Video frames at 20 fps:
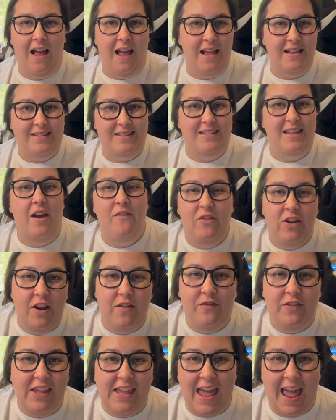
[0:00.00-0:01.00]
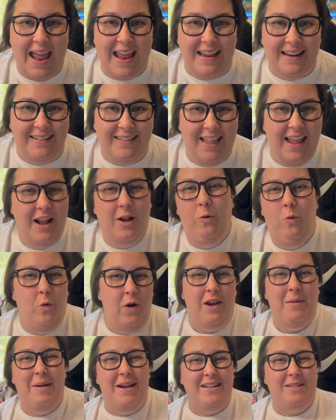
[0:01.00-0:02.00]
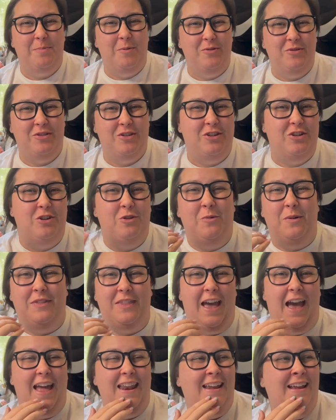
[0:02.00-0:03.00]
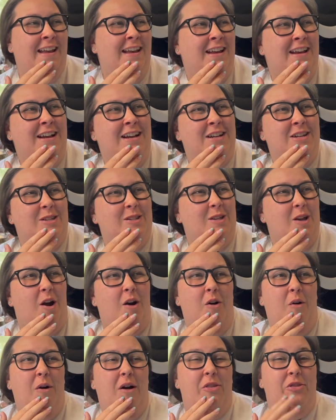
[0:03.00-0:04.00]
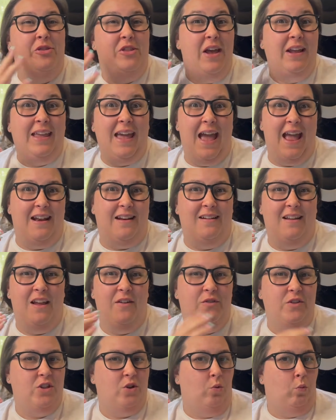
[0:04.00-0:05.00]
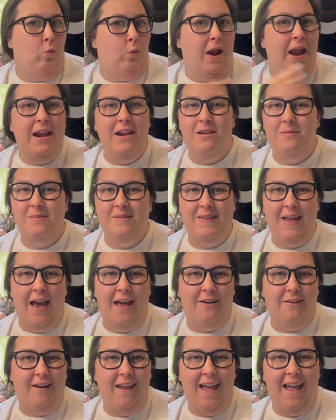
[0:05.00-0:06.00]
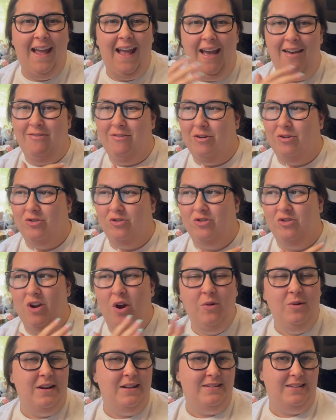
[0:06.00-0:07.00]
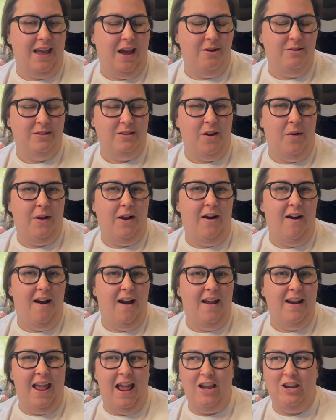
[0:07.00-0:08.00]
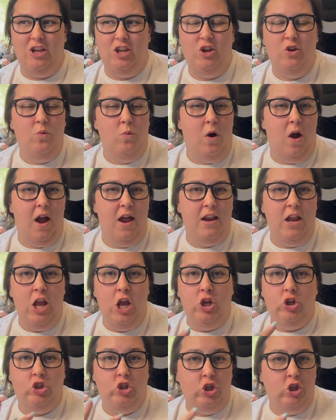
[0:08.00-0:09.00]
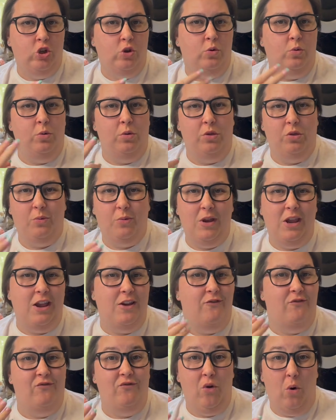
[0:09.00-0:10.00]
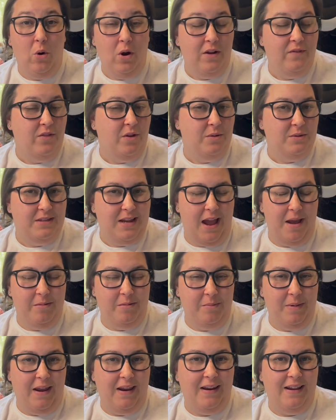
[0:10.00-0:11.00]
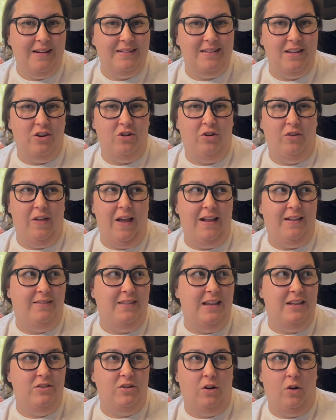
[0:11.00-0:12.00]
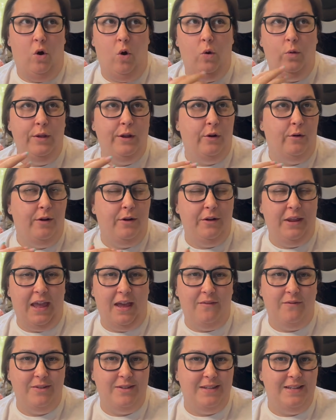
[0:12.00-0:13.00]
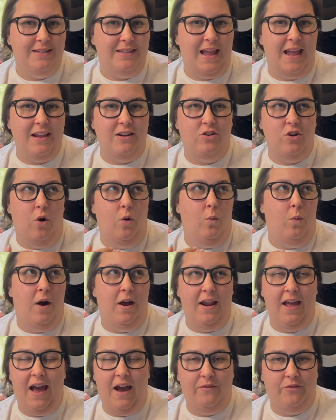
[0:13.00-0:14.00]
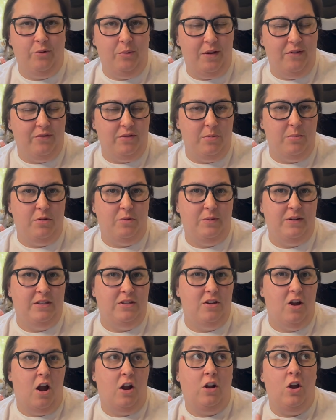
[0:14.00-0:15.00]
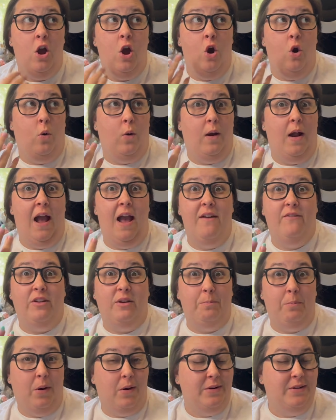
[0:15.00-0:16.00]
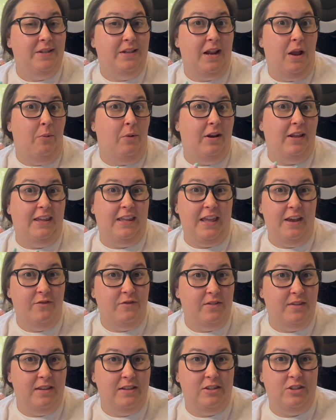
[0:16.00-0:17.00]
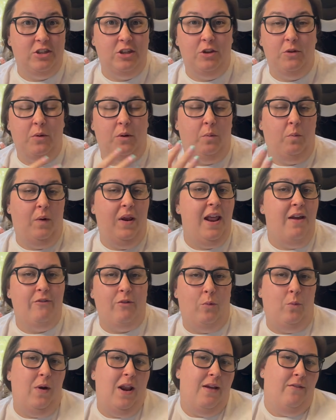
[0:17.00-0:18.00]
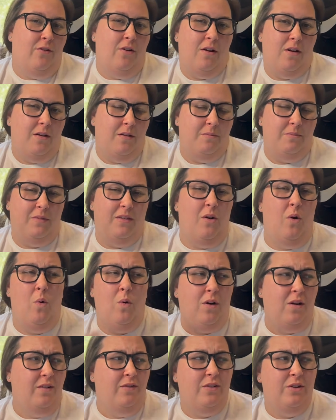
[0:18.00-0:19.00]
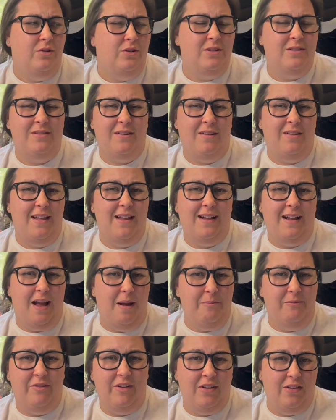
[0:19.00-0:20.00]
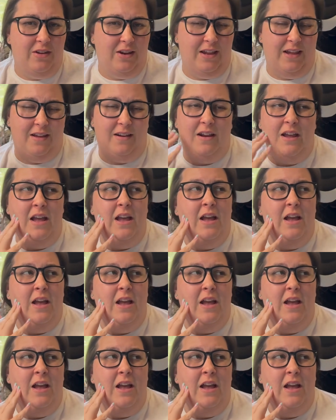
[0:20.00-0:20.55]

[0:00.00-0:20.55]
7 of the 8. Like, what am I supposed to do with that? So again, if it's a random Saturday and there's no discounts going on and you want 2, 3, 4 of those diamond paintings and you're like, these are holy grail canvases, I don't want to have to wait for them to restock, or I have a person I want to gift this to, or whatever, or if you just are like, I'm feeling it,